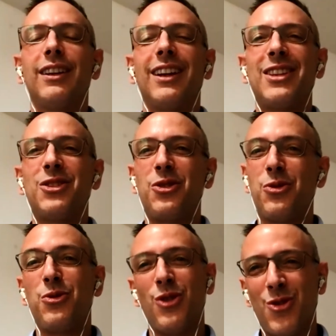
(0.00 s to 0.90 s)
as
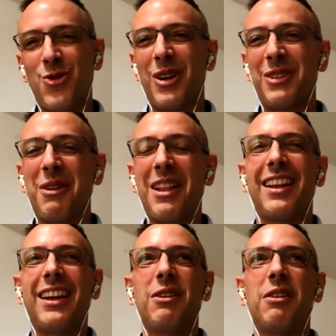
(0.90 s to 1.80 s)
you know quite well,
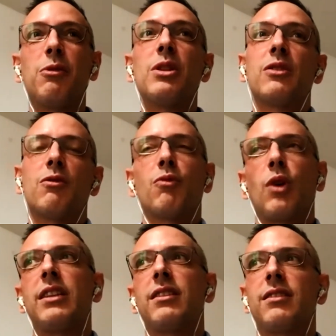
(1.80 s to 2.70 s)
it was
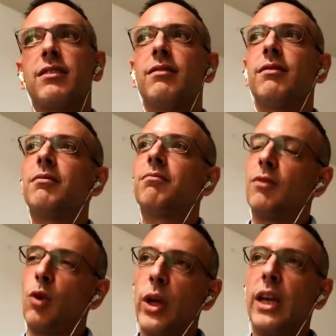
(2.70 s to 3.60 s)
quite
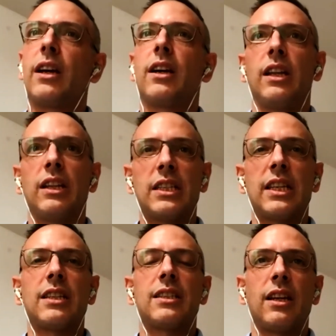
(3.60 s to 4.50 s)
quick in the
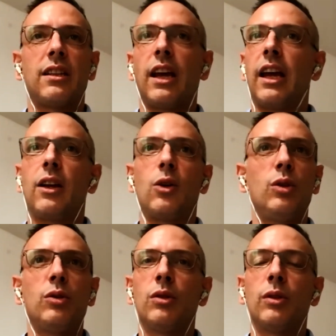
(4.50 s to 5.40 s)
sense that I
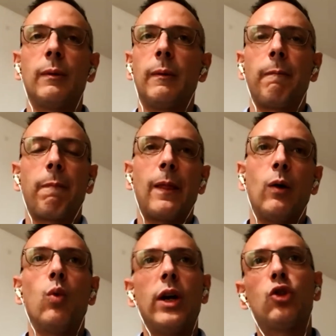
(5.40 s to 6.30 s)
couldn't
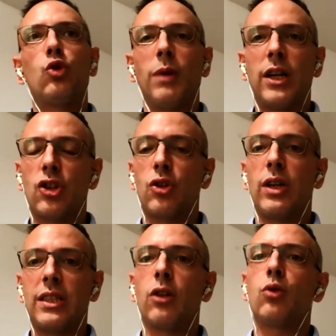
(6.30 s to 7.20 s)
wait too much.
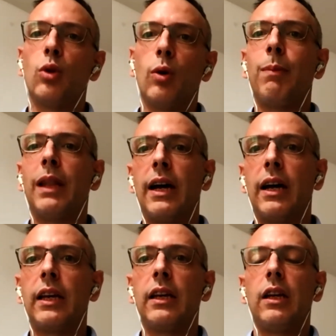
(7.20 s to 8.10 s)
So I started to
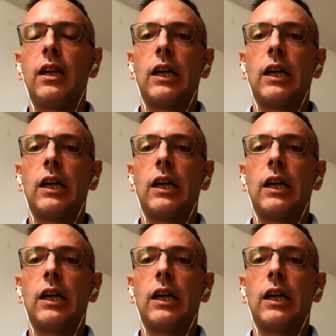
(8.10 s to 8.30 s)
apply